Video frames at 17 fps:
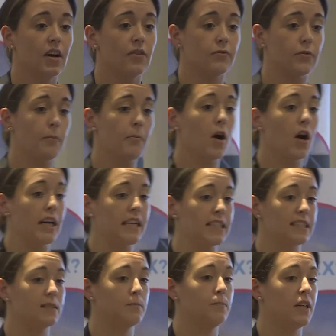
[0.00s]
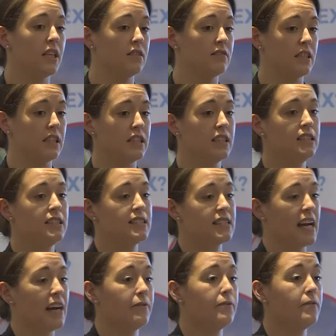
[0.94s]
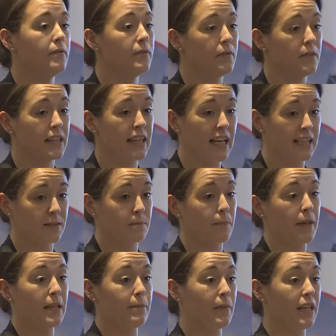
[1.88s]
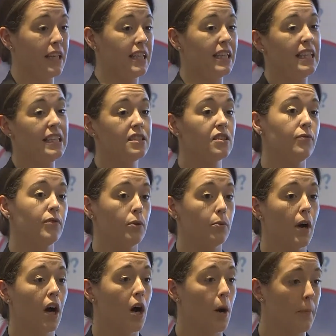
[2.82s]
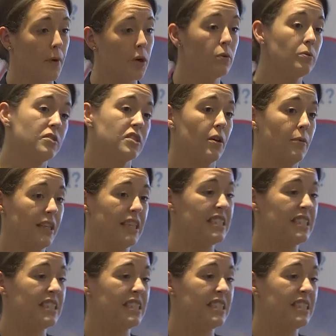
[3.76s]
from my experience, and that's be me an interviewer, but also an